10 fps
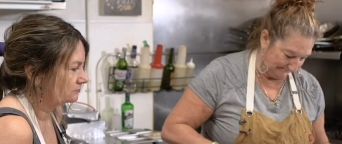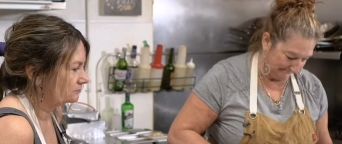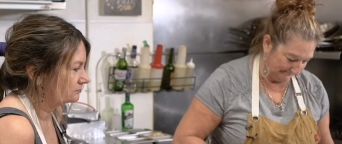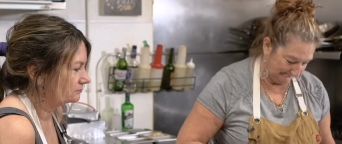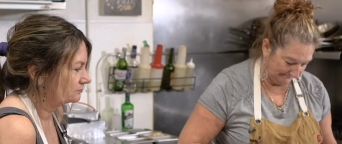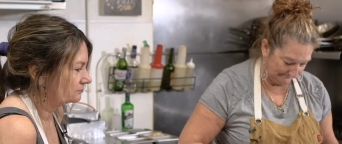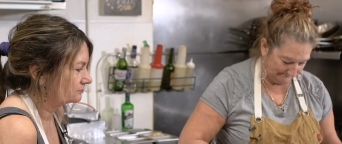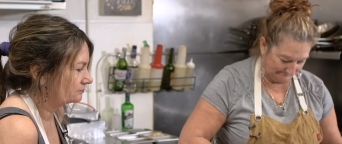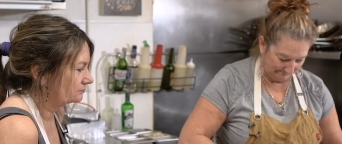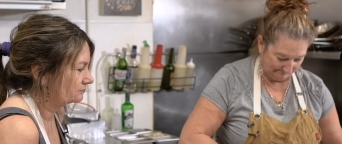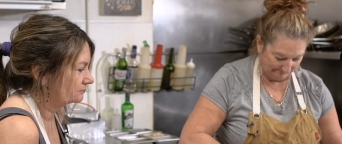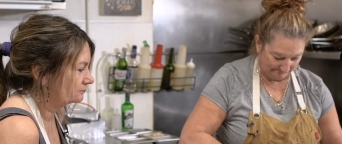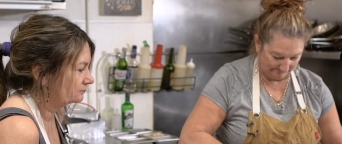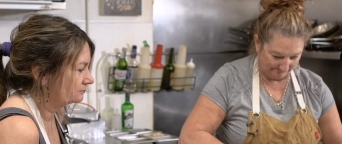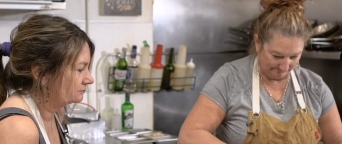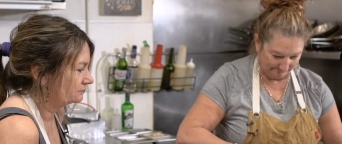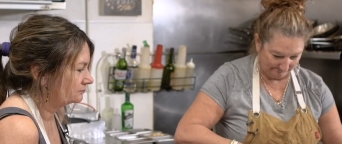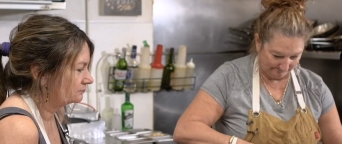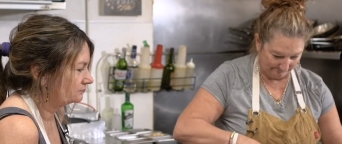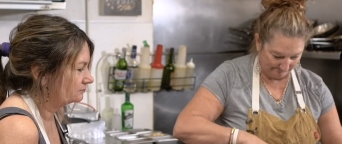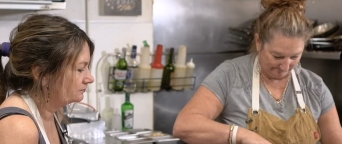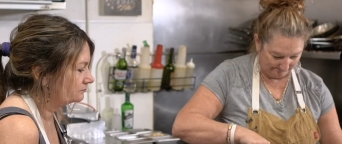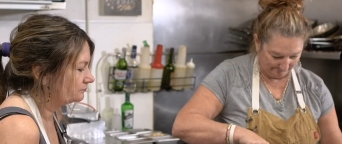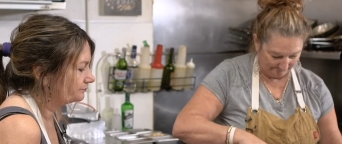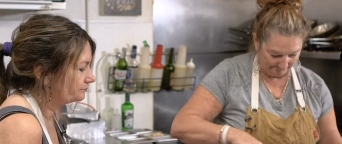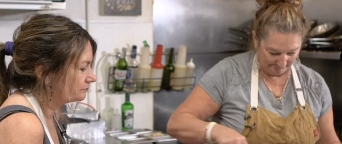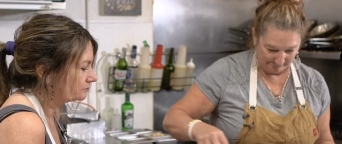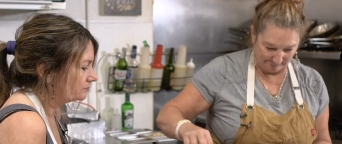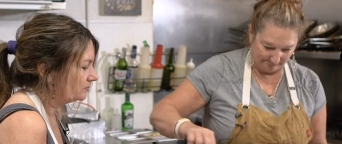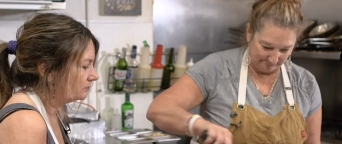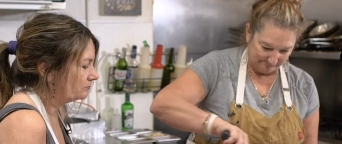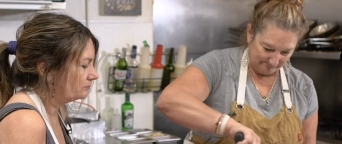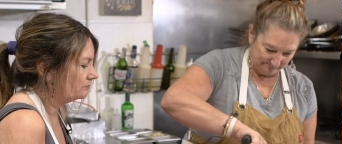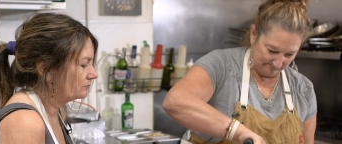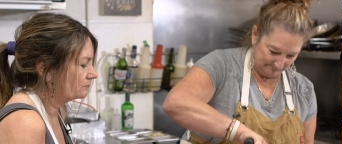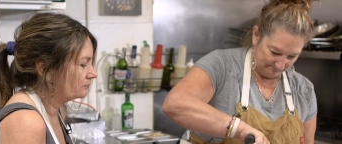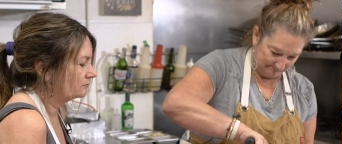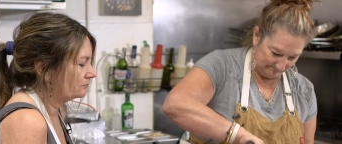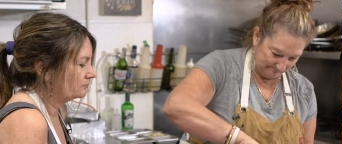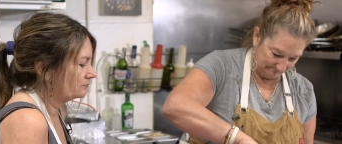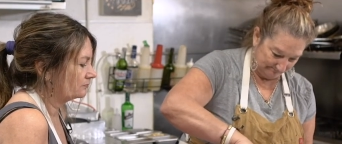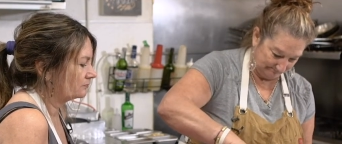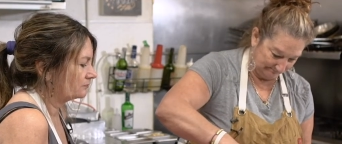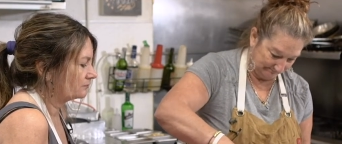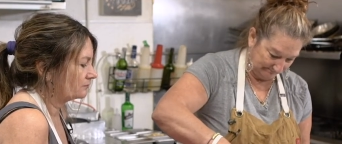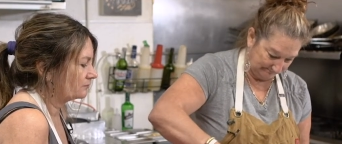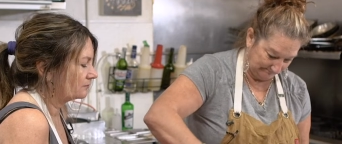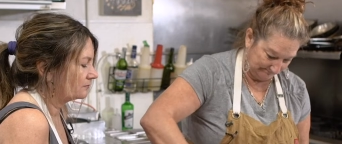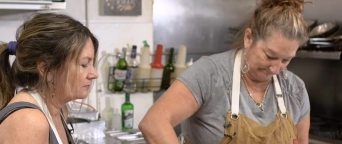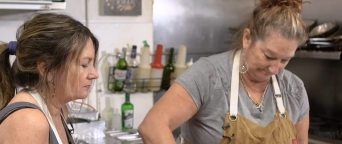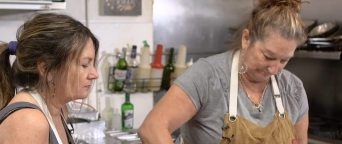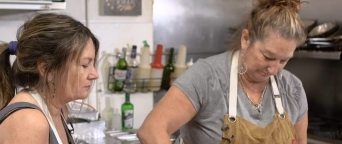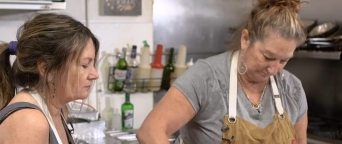Nobody speaks.